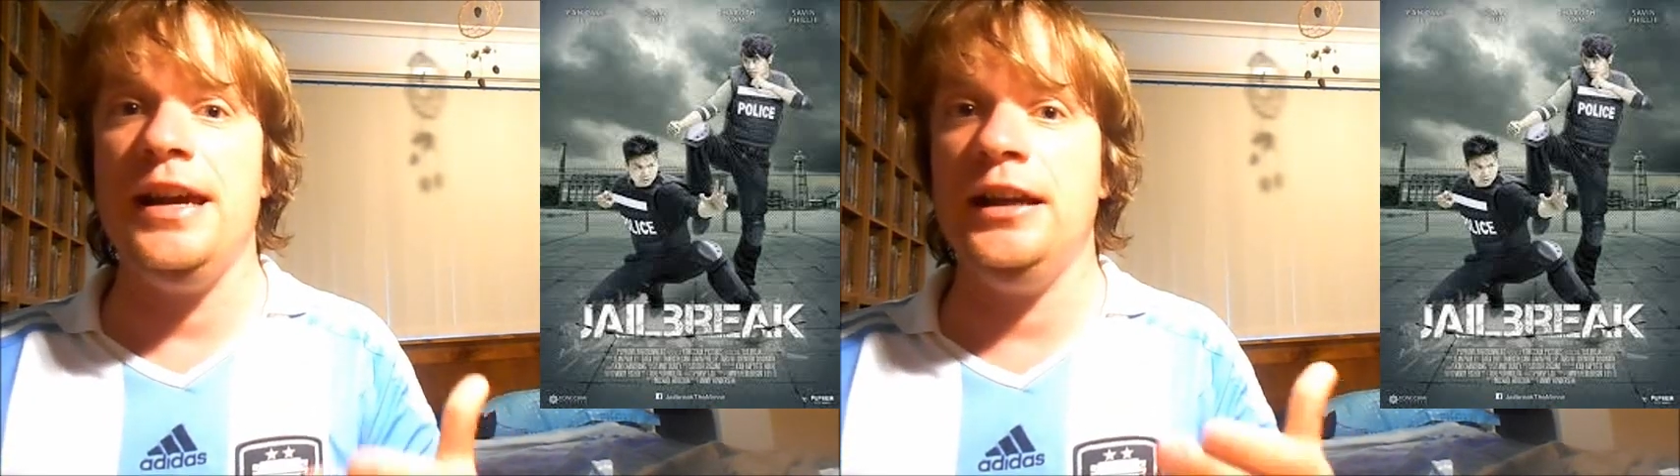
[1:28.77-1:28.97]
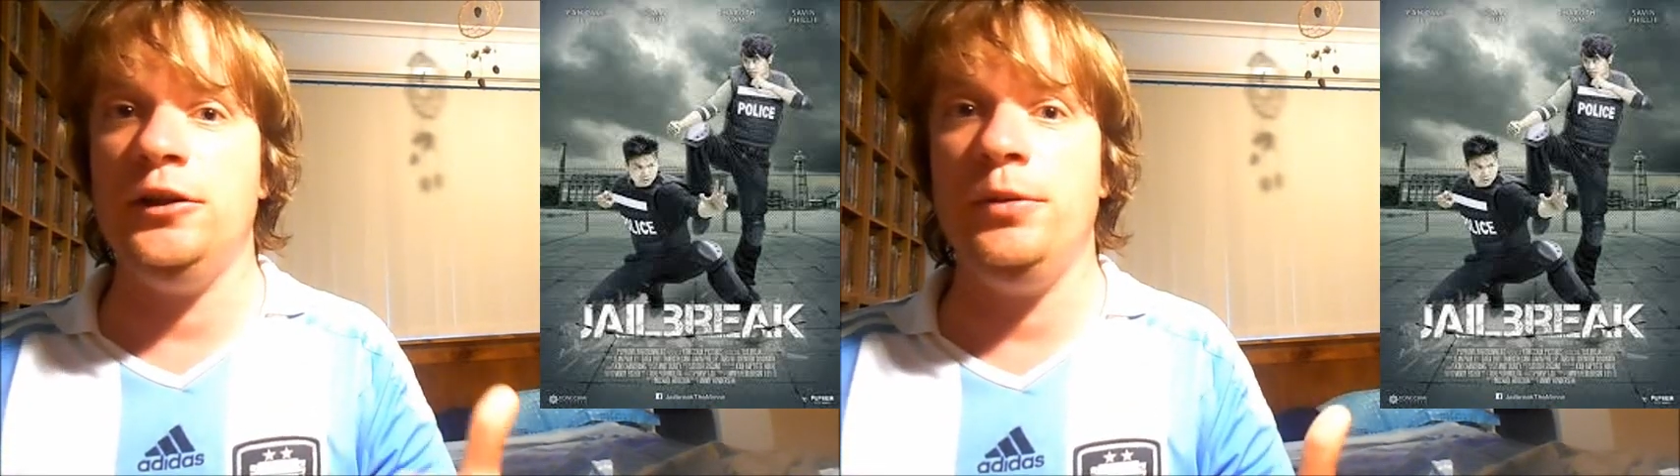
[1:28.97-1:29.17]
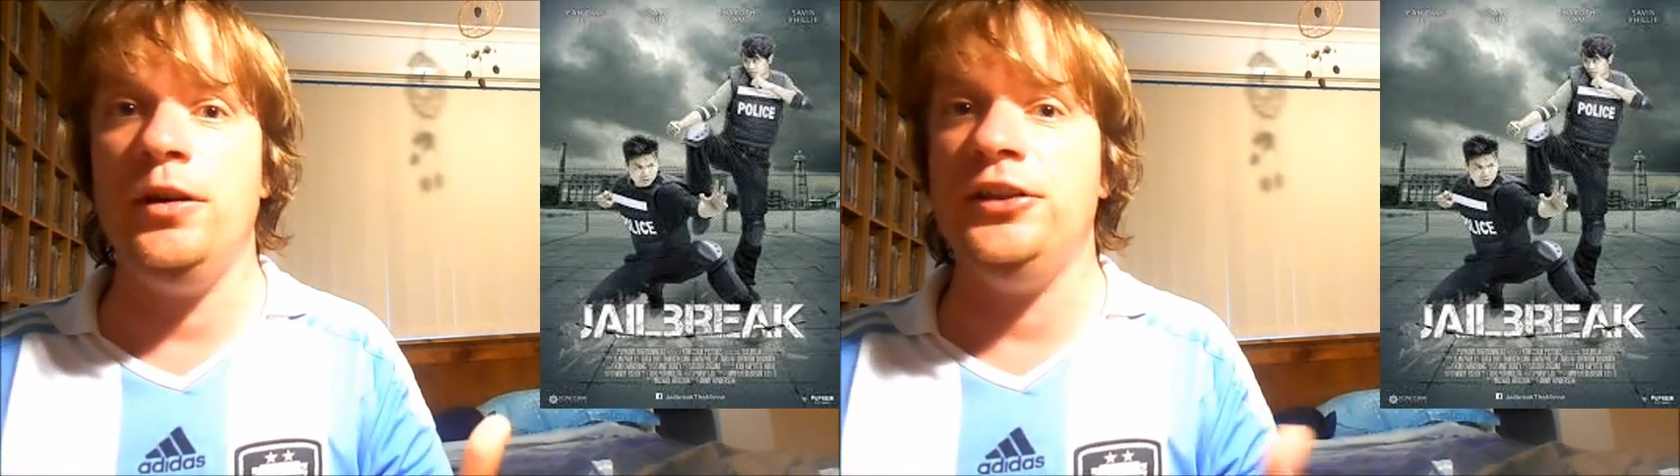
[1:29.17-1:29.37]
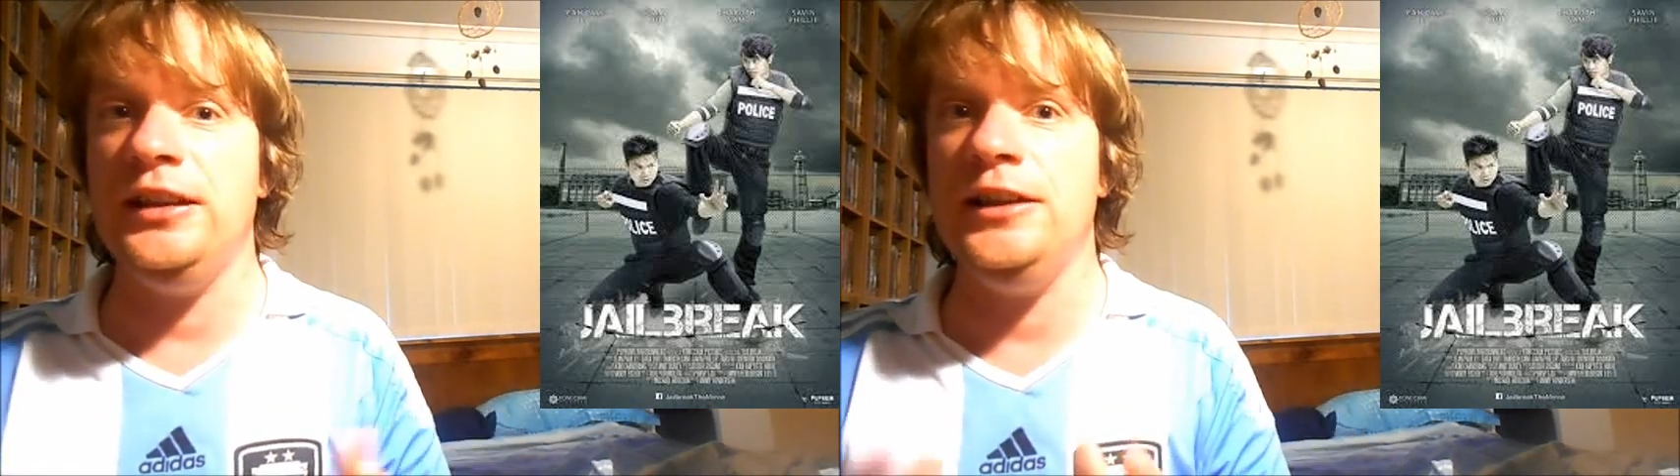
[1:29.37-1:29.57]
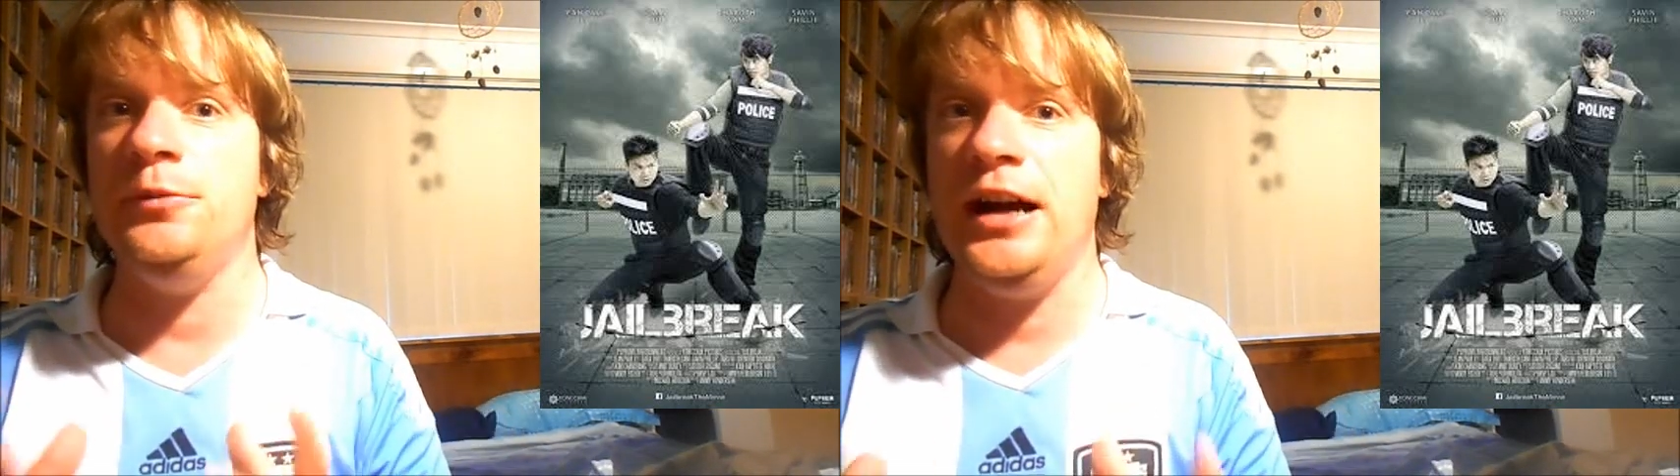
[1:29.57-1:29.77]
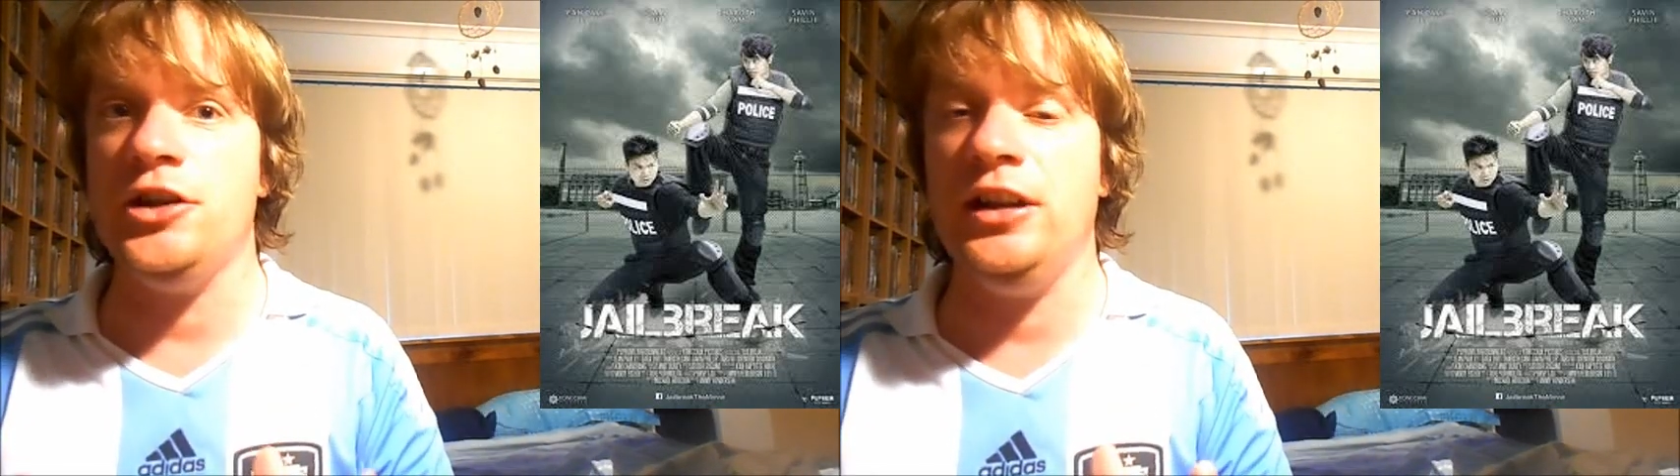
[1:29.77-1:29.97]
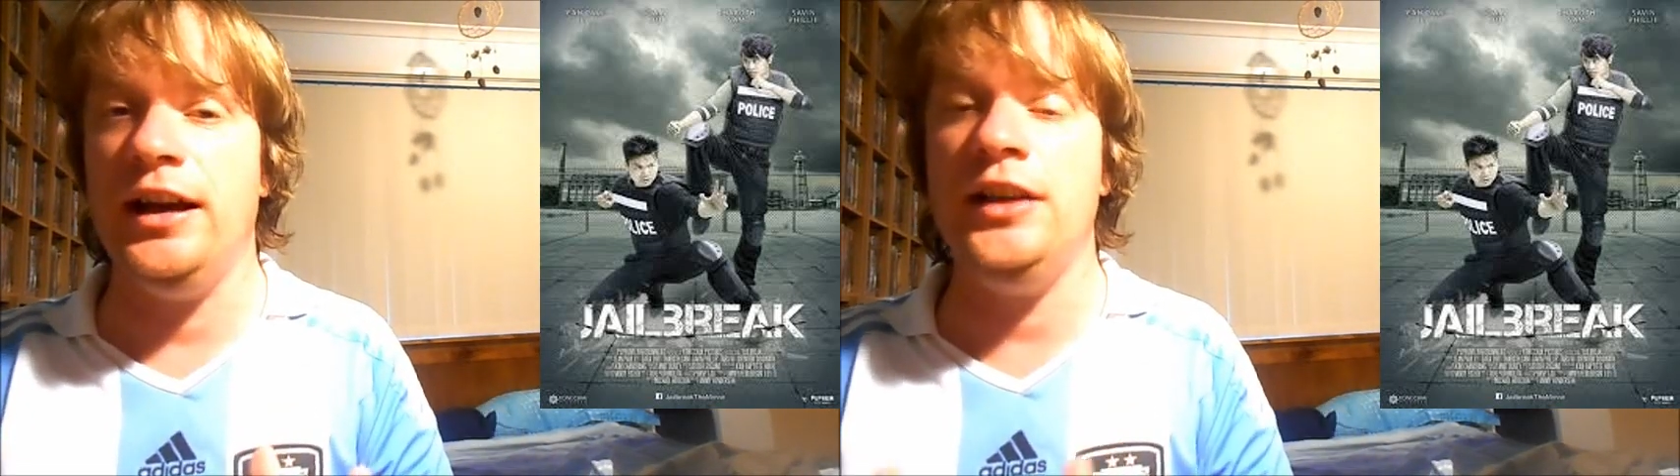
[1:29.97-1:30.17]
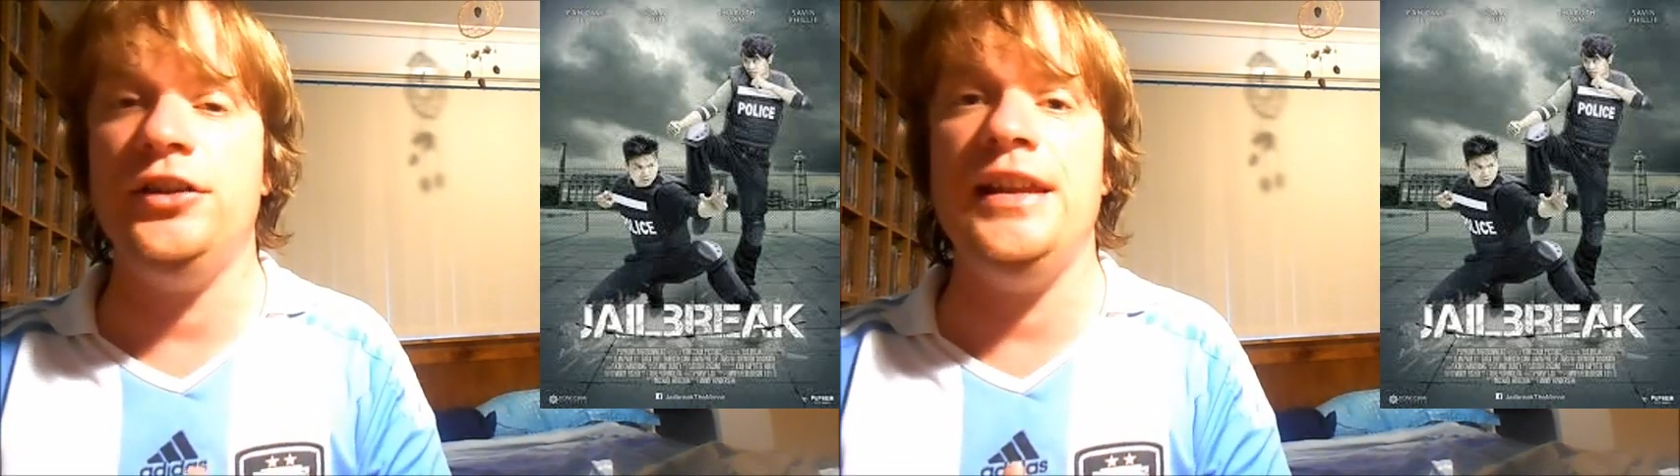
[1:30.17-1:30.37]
experts in these martial arts,